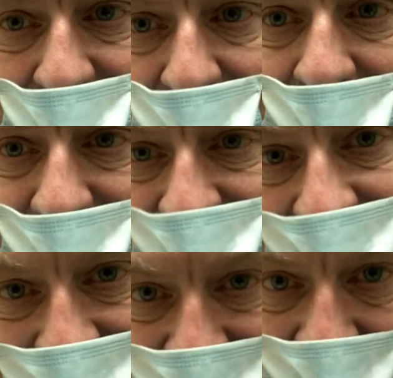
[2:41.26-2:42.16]
in my
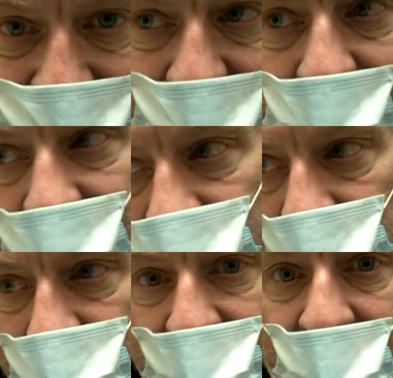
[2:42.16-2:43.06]
DNA.
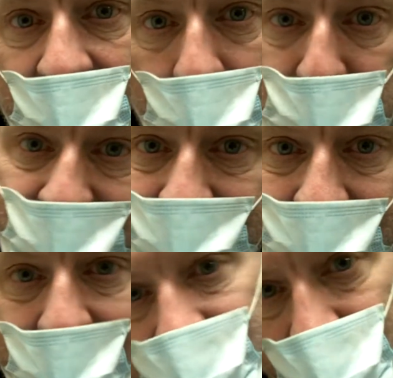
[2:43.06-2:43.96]
I'll be
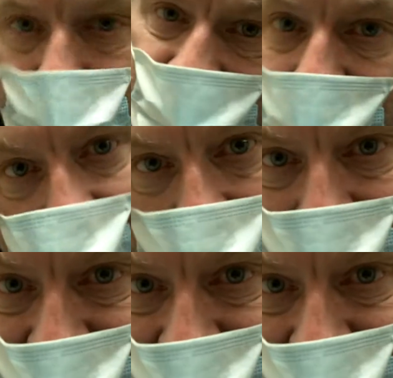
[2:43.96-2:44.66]
like it till the day I